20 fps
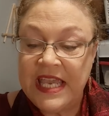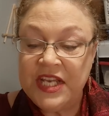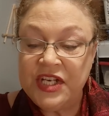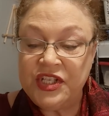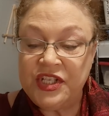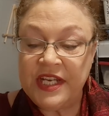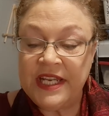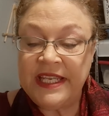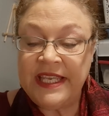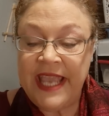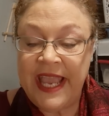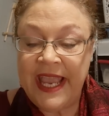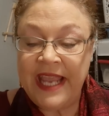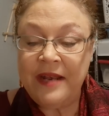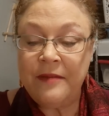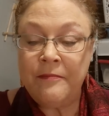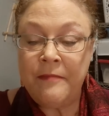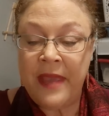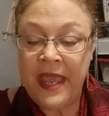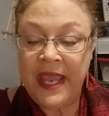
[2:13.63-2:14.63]
She
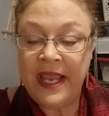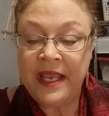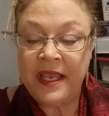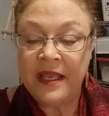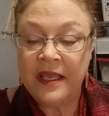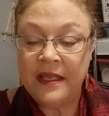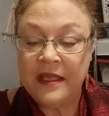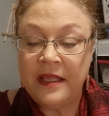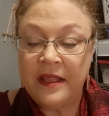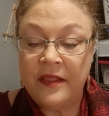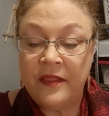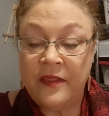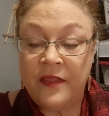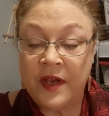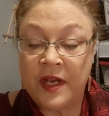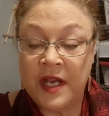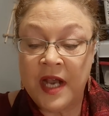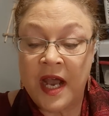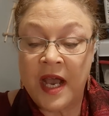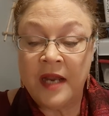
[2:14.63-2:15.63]
can't make the
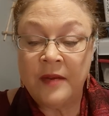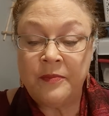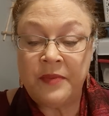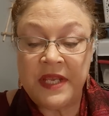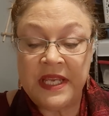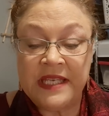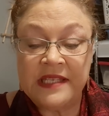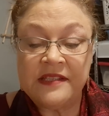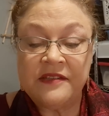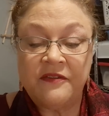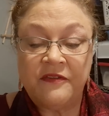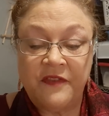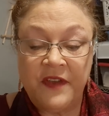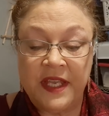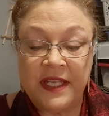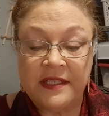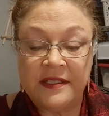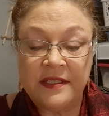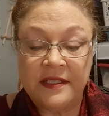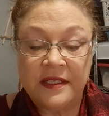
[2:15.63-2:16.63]
God piece
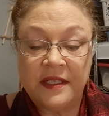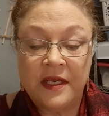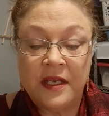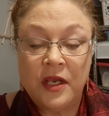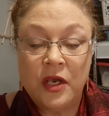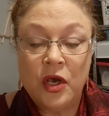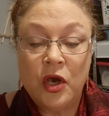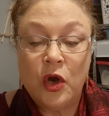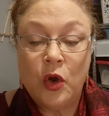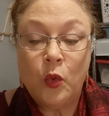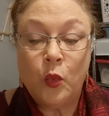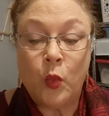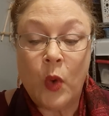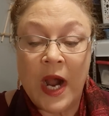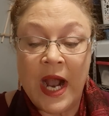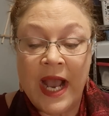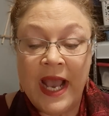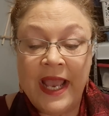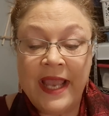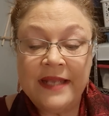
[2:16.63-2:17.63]
fit.
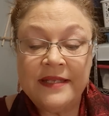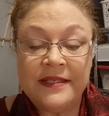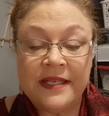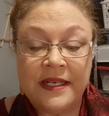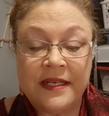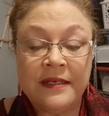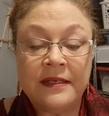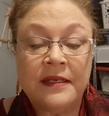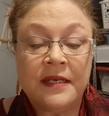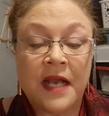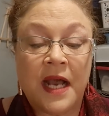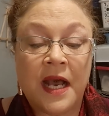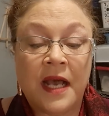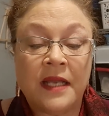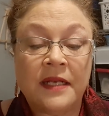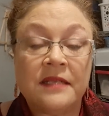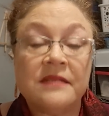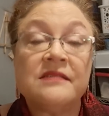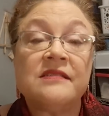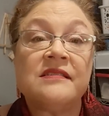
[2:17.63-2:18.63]
Why didn't
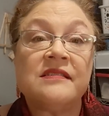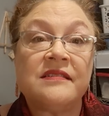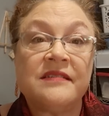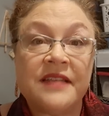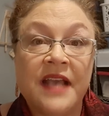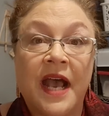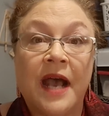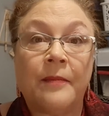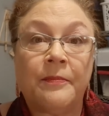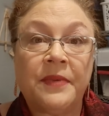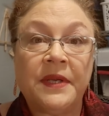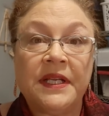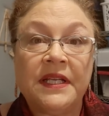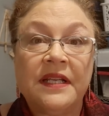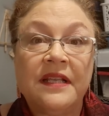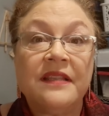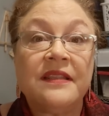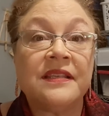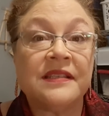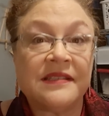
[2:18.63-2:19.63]
God stop
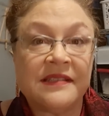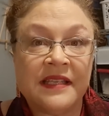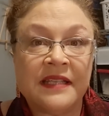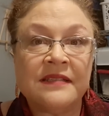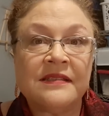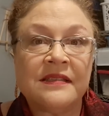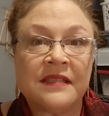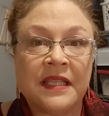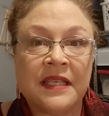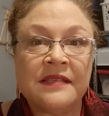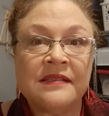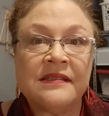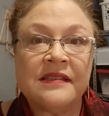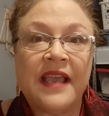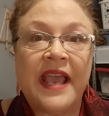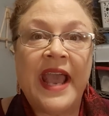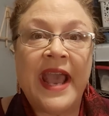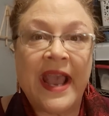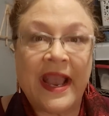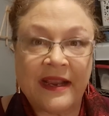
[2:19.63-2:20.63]
the senseless
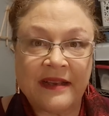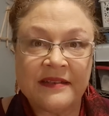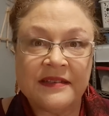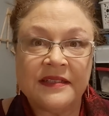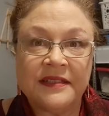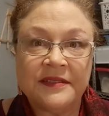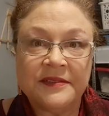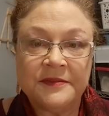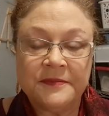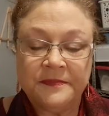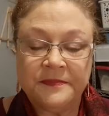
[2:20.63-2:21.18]
act?